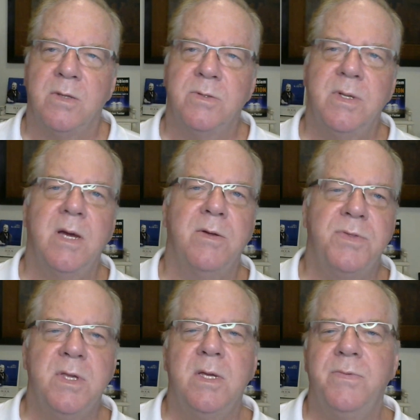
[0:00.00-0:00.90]
So now
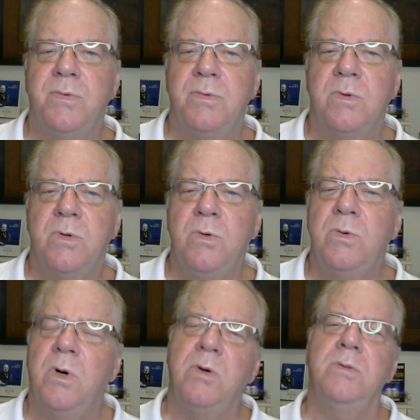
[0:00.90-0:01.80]
think of
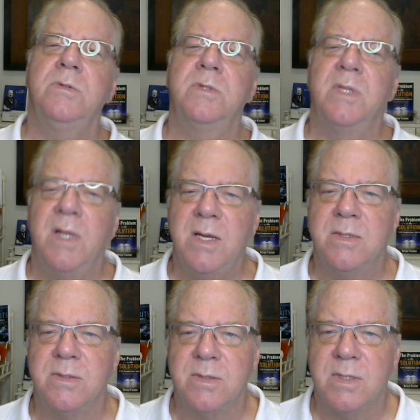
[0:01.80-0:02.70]
who holds the
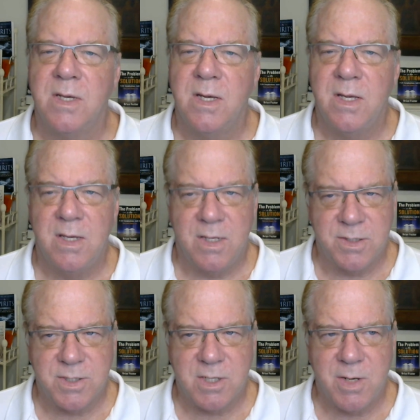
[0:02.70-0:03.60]
lens. It
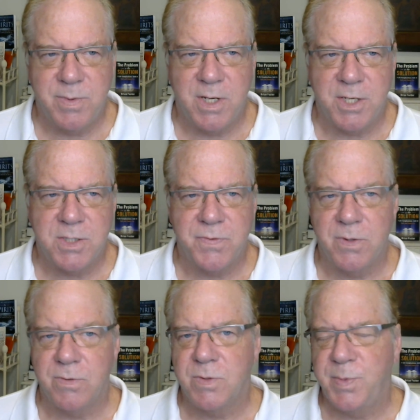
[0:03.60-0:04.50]
is the combination of your
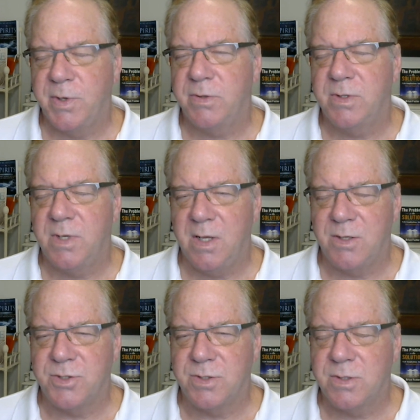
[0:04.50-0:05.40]
own spirit
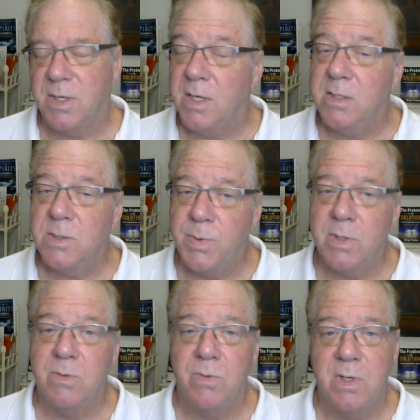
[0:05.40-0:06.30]
intelligence and the
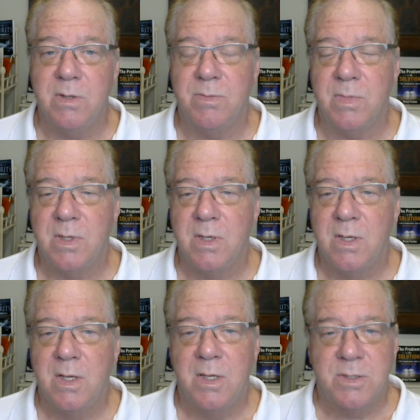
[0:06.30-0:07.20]
spirit realm.
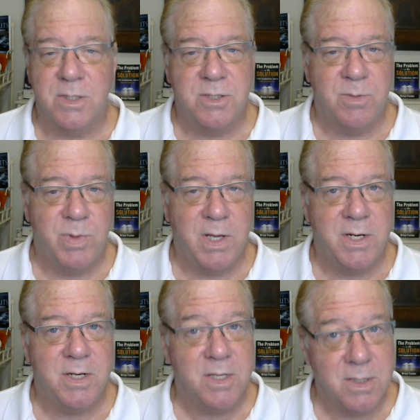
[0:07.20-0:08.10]
Since our
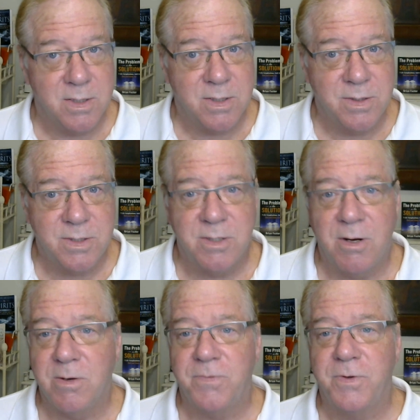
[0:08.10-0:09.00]
planet is an
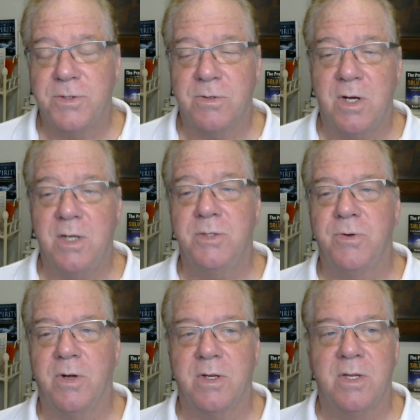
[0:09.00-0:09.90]
artificial
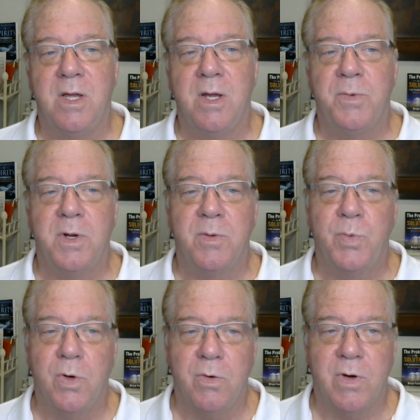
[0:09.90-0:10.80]
construct, we are
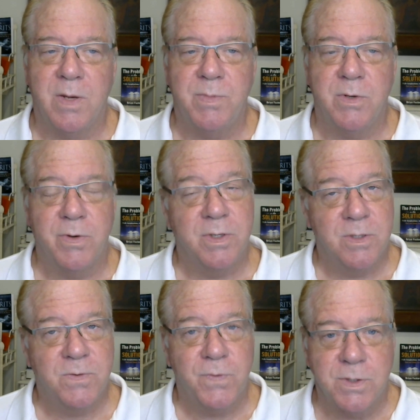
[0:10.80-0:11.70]
programmed during
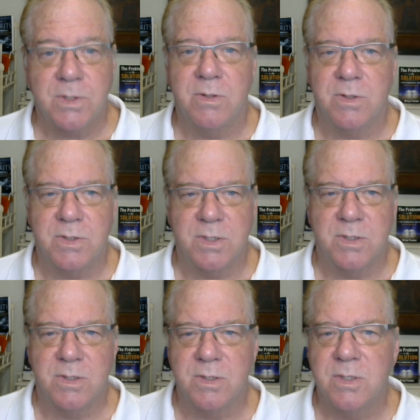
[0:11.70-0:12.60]
this physical
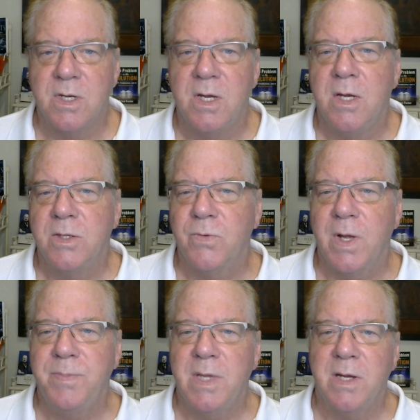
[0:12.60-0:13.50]
existence to
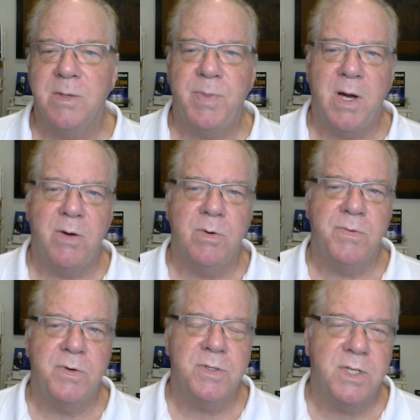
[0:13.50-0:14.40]
ramp down the power of
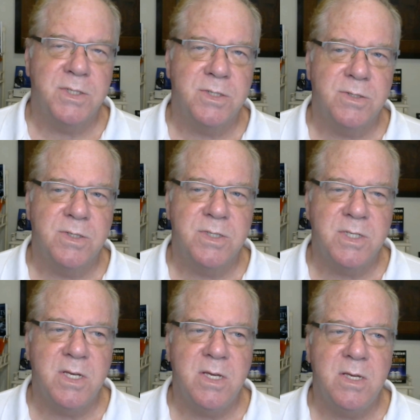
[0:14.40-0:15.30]
our senses to
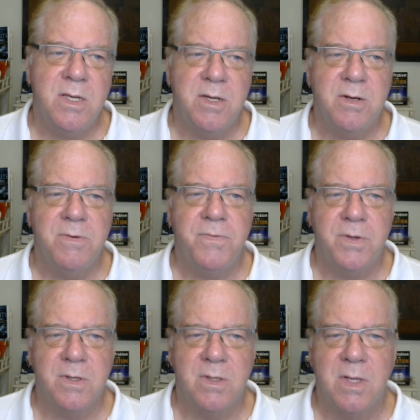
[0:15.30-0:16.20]
see, hear,
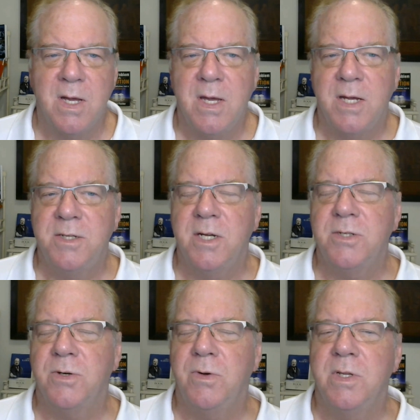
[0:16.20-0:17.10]
feel, and
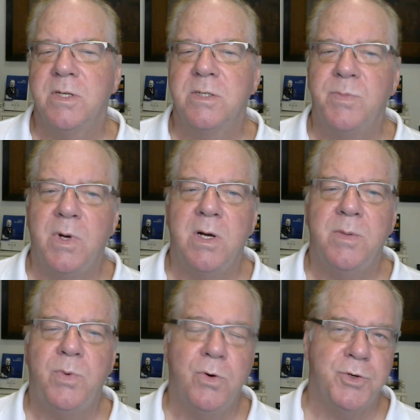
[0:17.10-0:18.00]
touch only a small
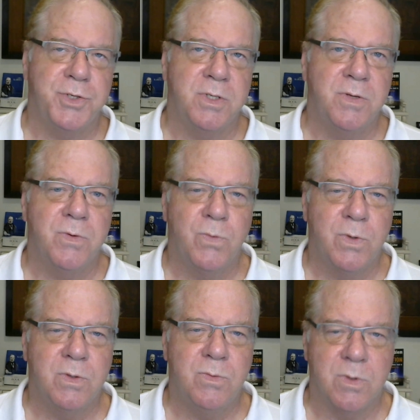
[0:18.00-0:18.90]
portion of the
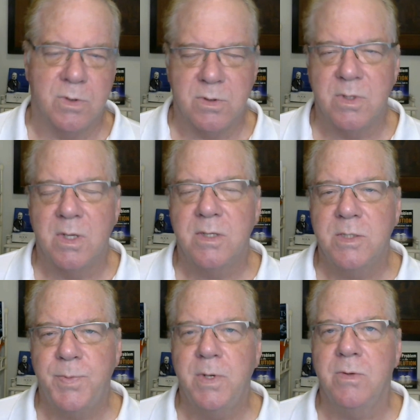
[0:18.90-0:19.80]
real world, the
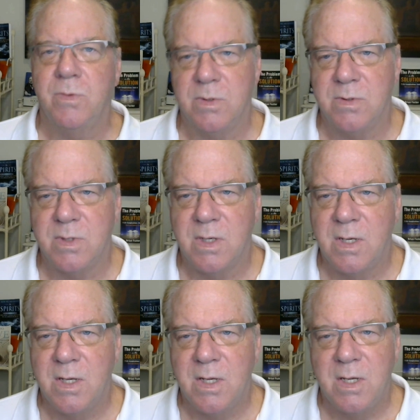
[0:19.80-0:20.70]
spirit world.
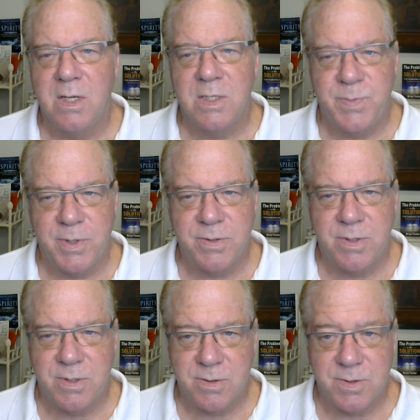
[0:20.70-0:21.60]

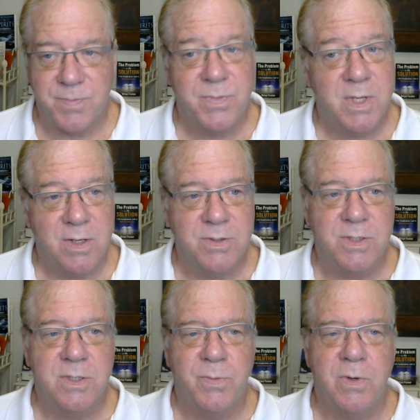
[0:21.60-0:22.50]
Spiritism tells
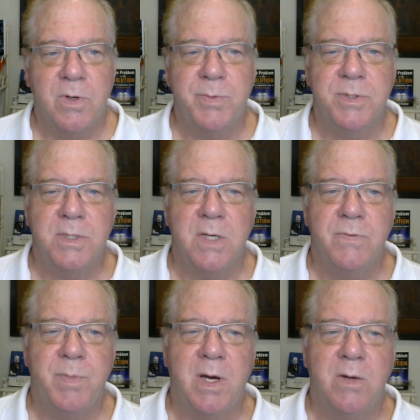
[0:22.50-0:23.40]
us that we only perceive
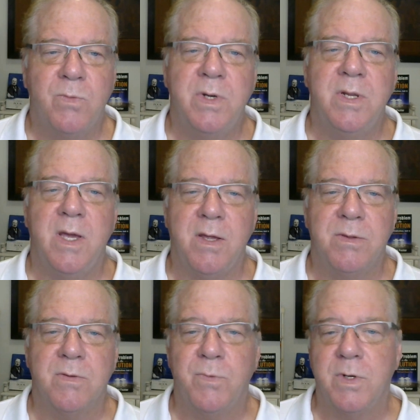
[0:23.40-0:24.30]
about one eighth
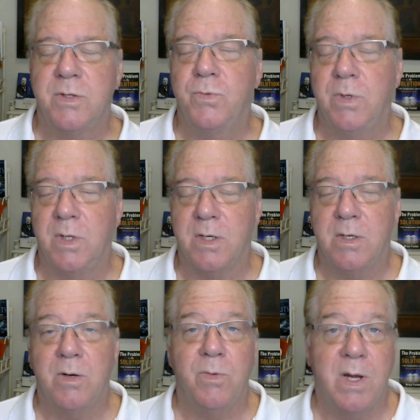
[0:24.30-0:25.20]
of what is really
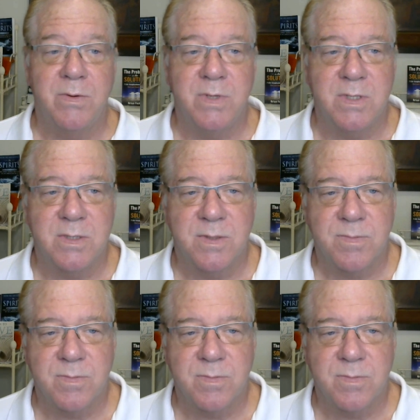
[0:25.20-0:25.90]
around us.